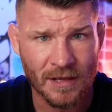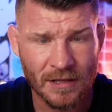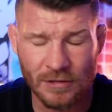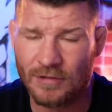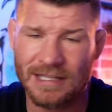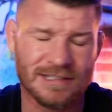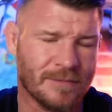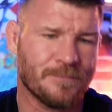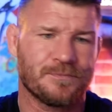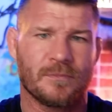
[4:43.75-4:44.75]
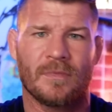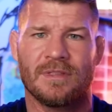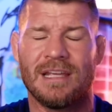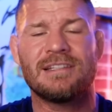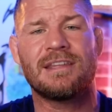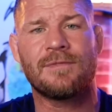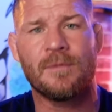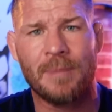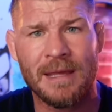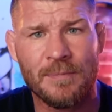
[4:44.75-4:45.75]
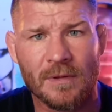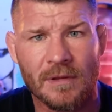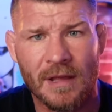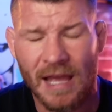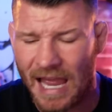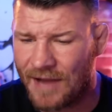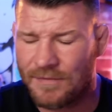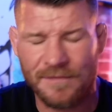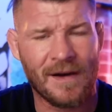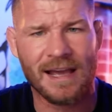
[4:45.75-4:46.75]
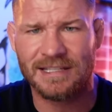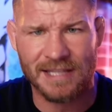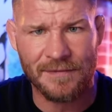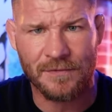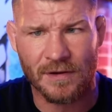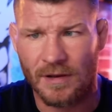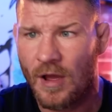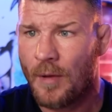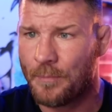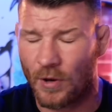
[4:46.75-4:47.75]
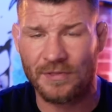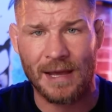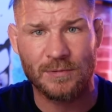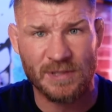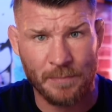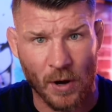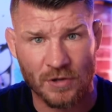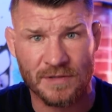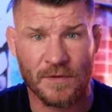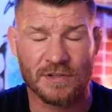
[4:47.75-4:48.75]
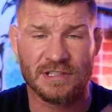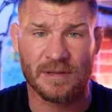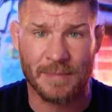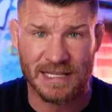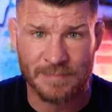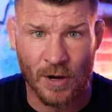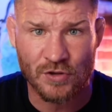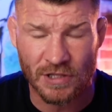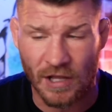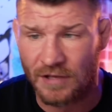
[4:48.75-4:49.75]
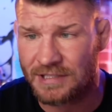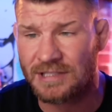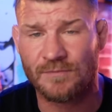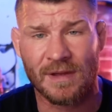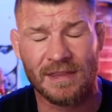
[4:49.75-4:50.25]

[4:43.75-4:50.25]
Look, listen, these are different people. Every fight is different. But that was a boxer versus a mixed martial artist, and Randy